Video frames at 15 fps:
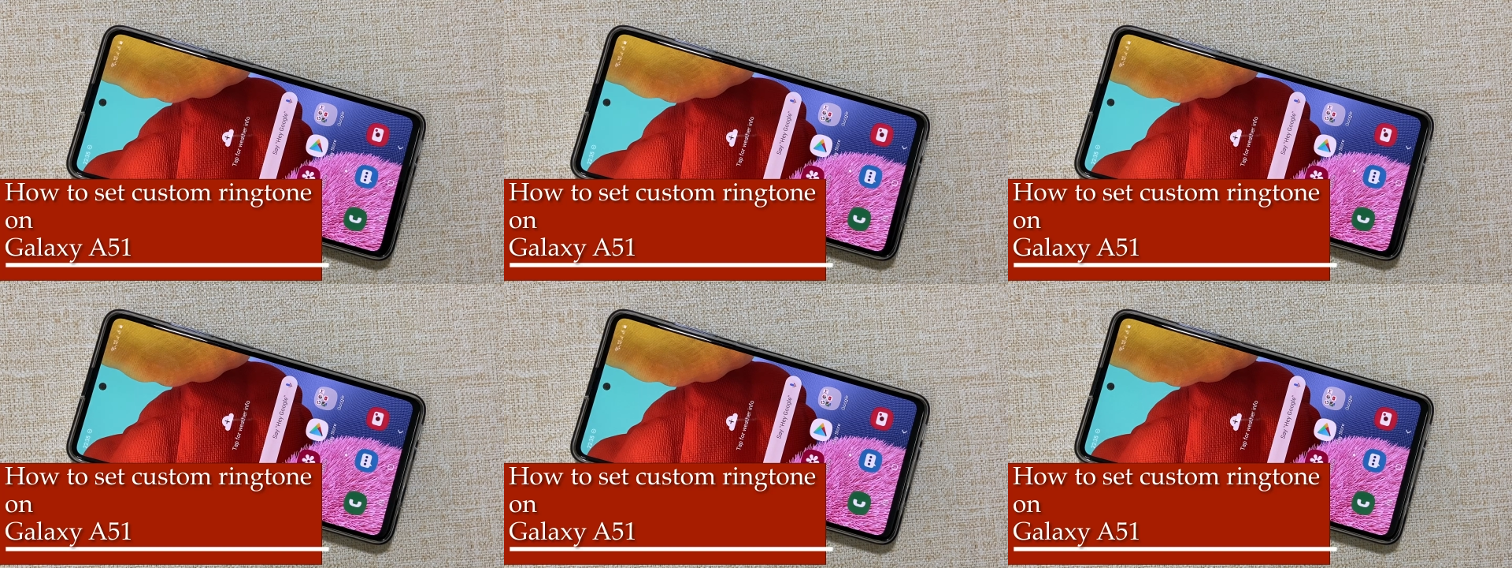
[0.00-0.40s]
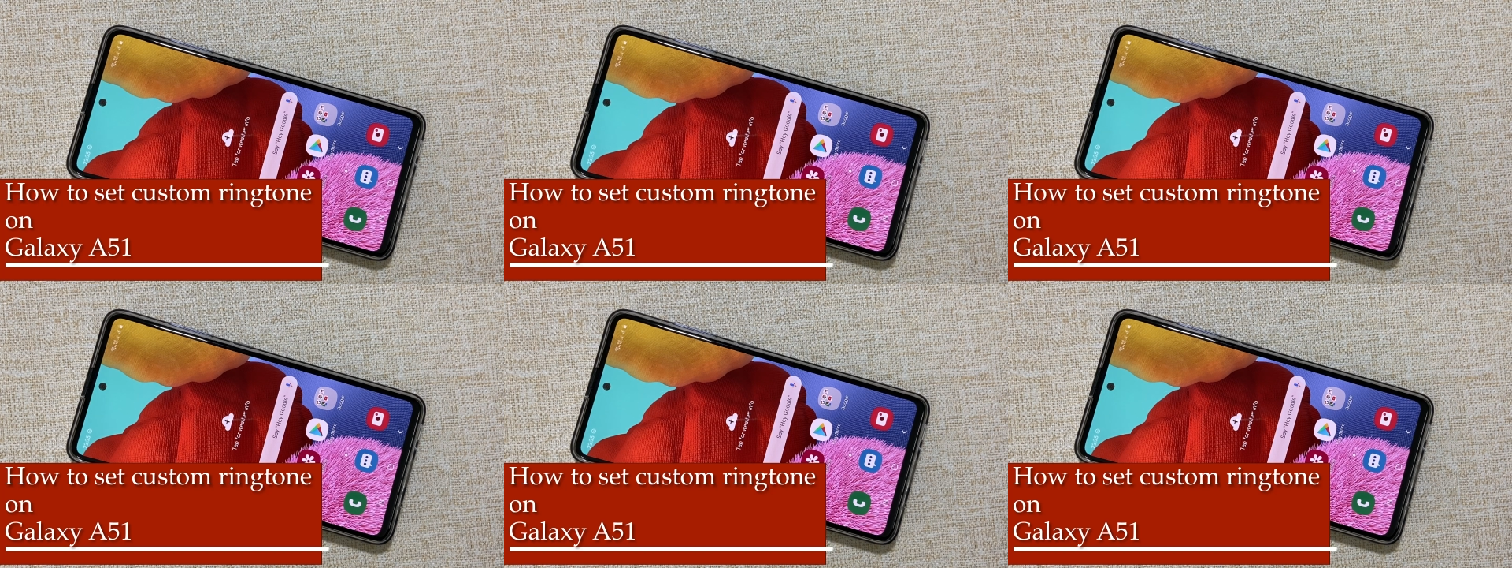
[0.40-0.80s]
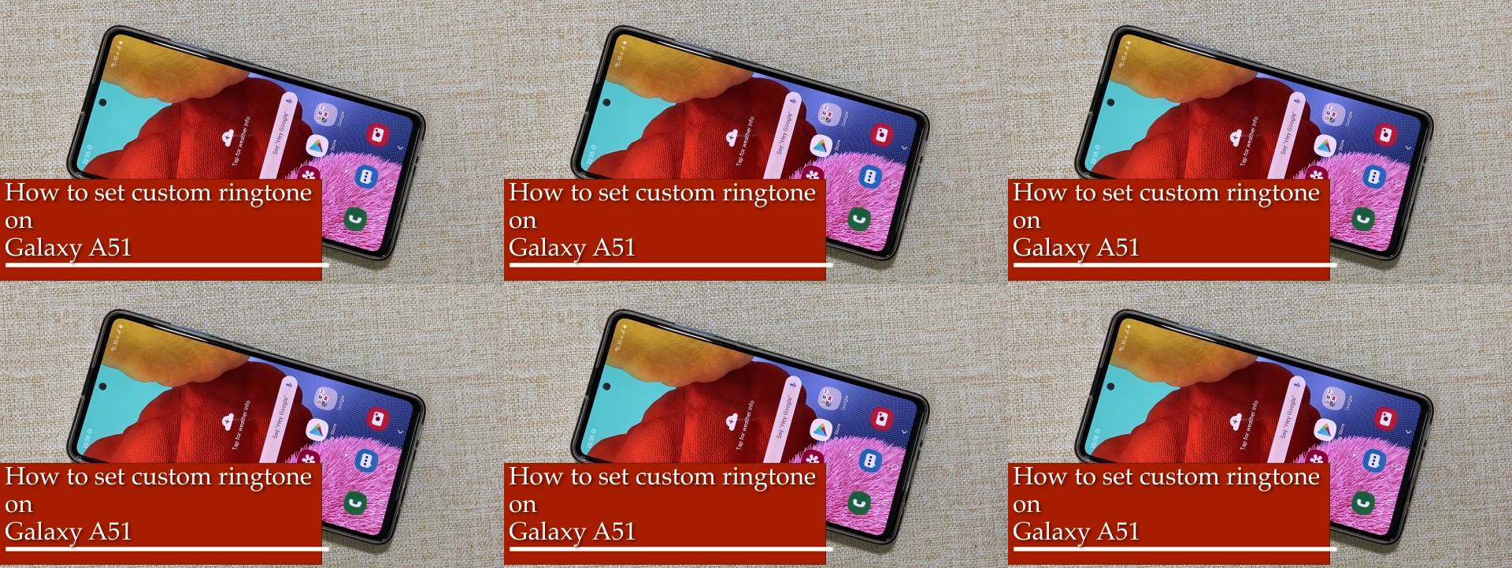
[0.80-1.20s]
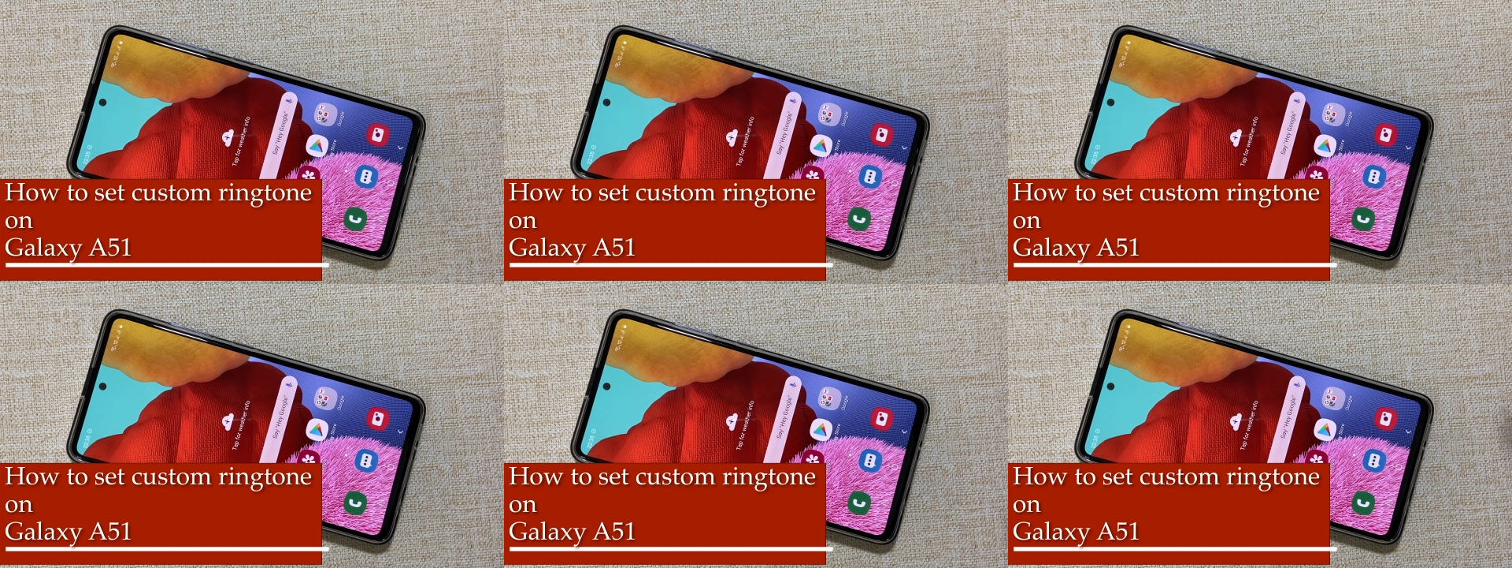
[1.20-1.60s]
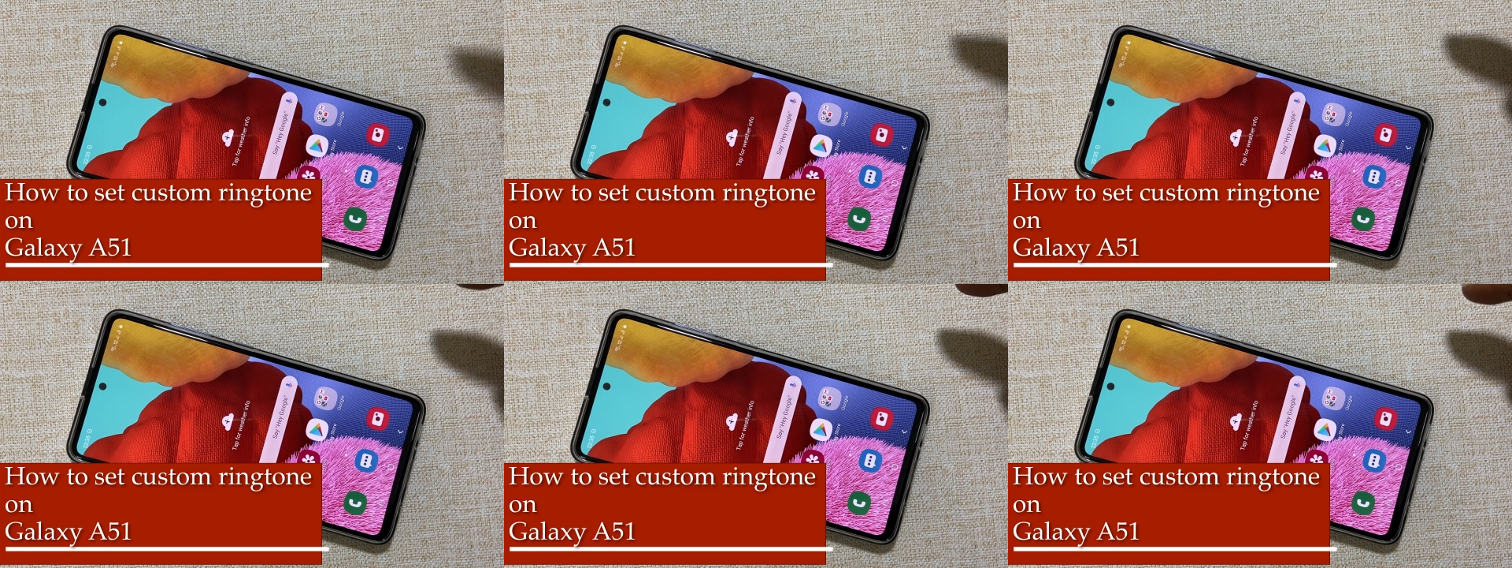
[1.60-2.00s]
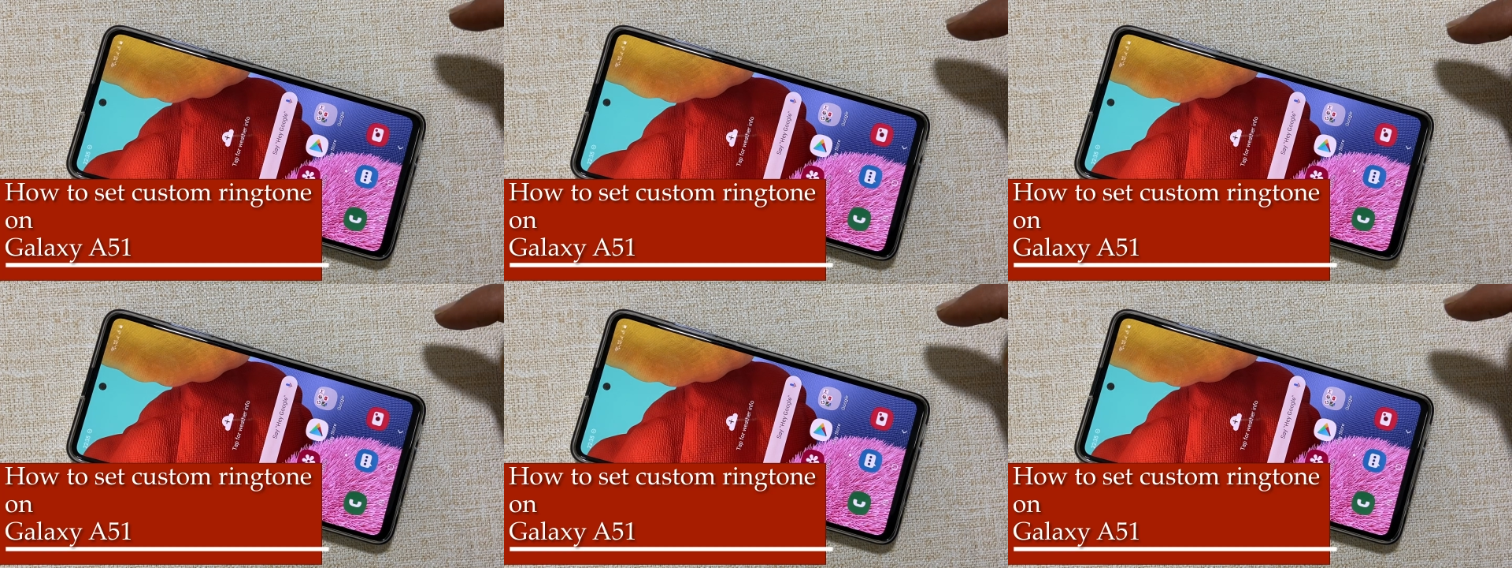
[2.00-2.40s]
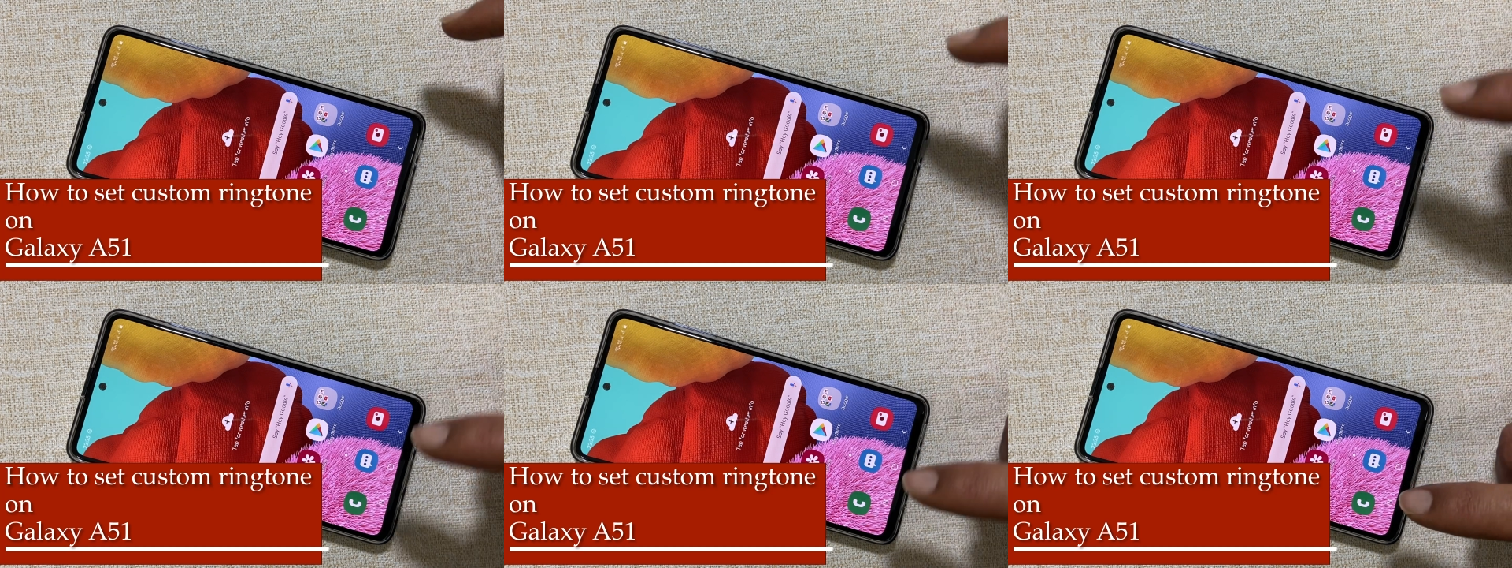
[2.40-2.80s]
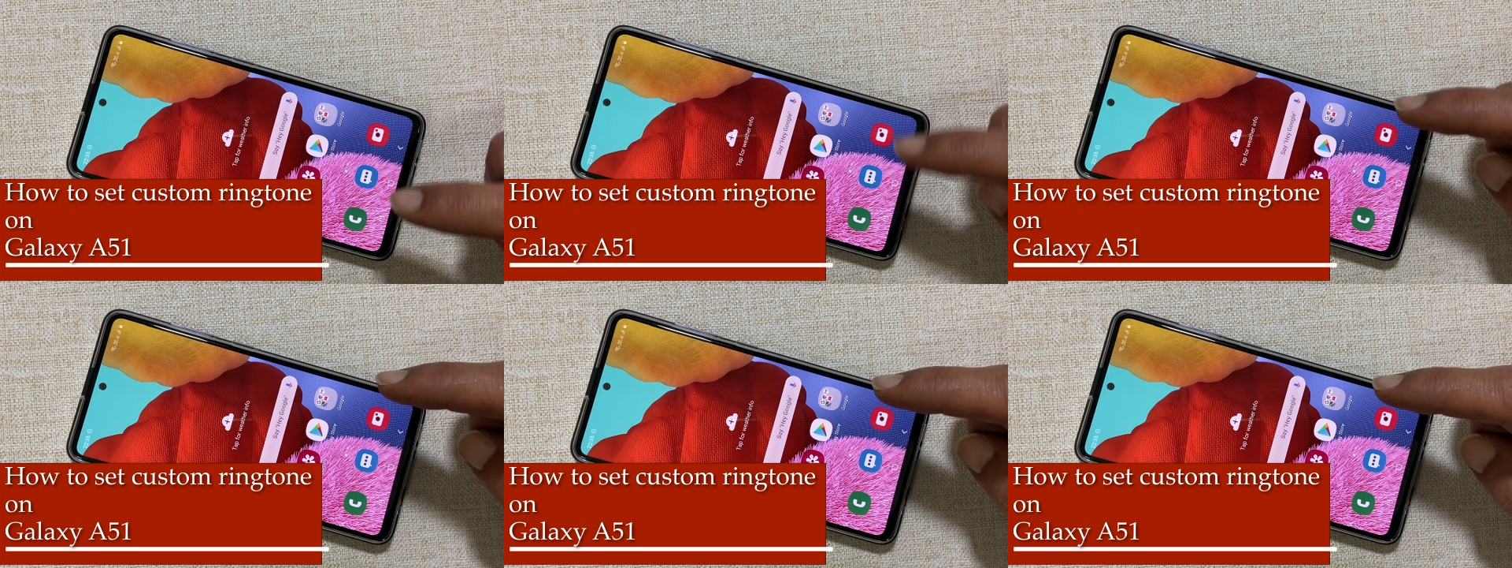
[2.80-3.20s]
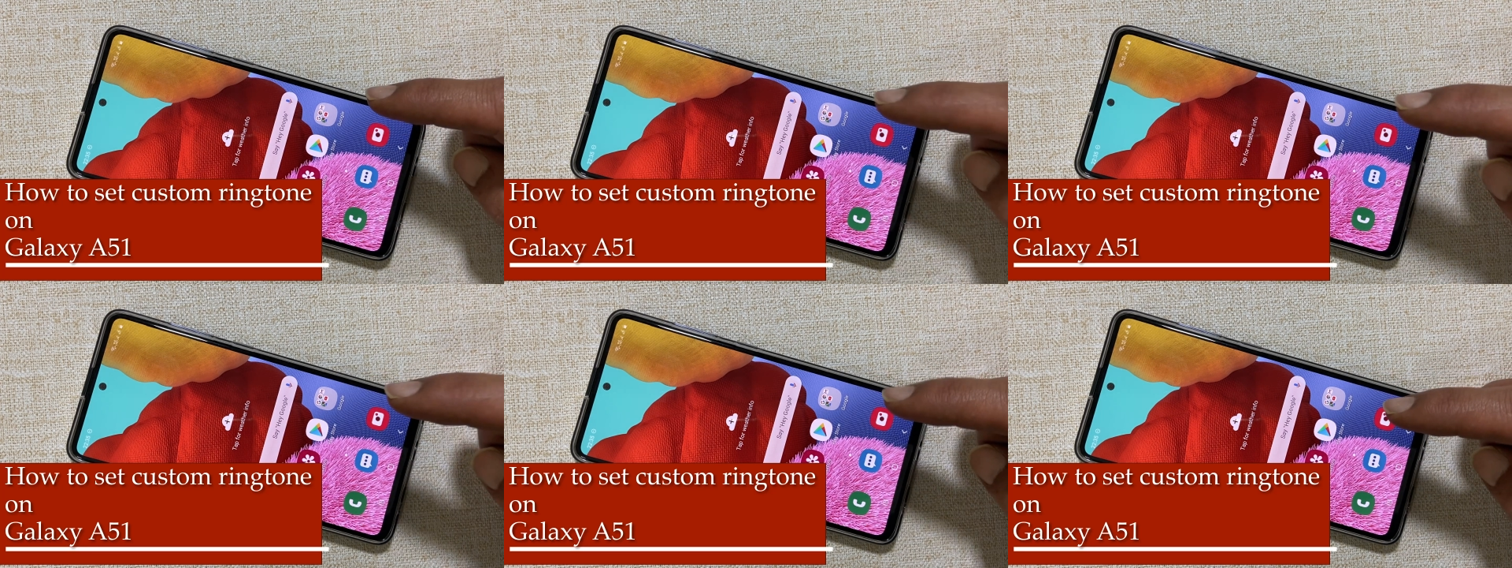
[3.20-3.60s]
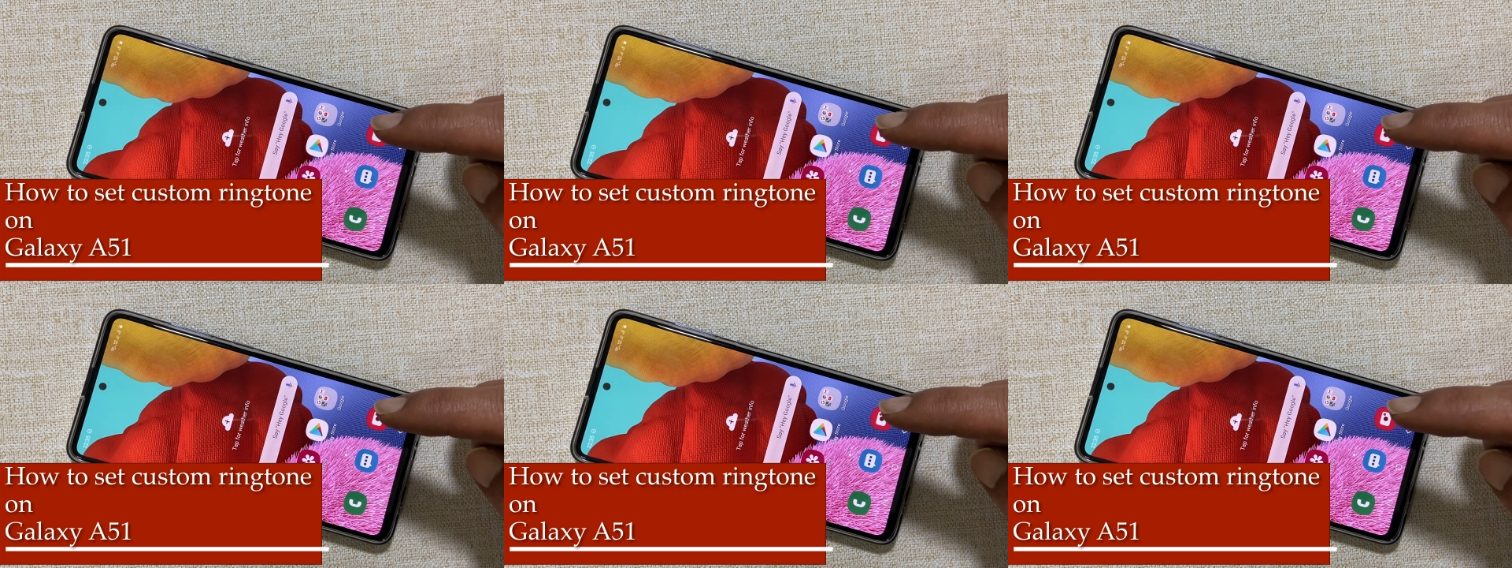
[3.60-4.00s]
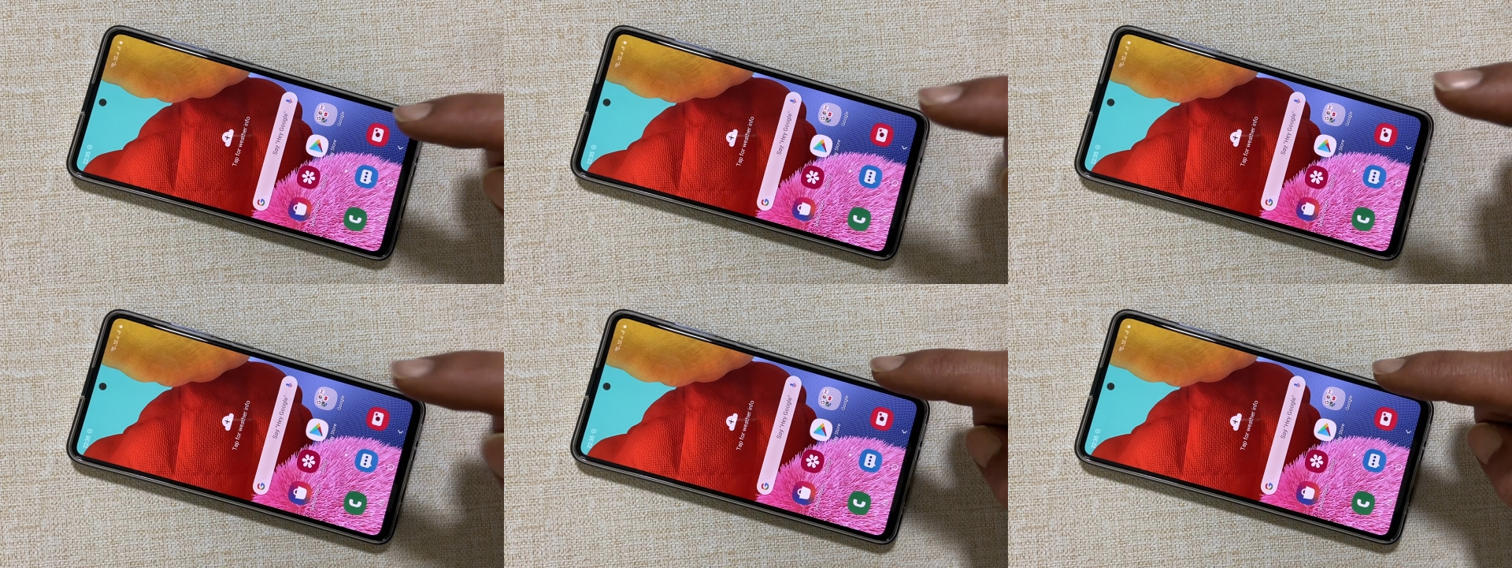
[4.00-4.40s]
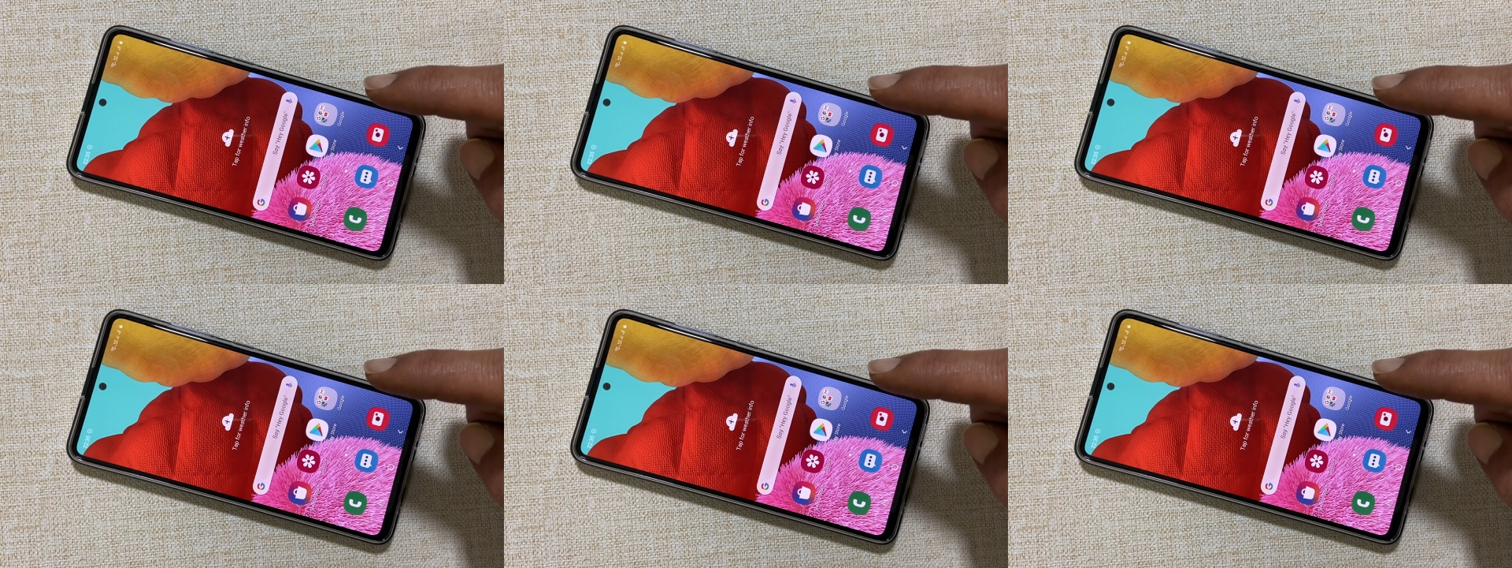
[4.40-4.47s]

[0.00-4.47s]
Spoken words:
(no speaker visible)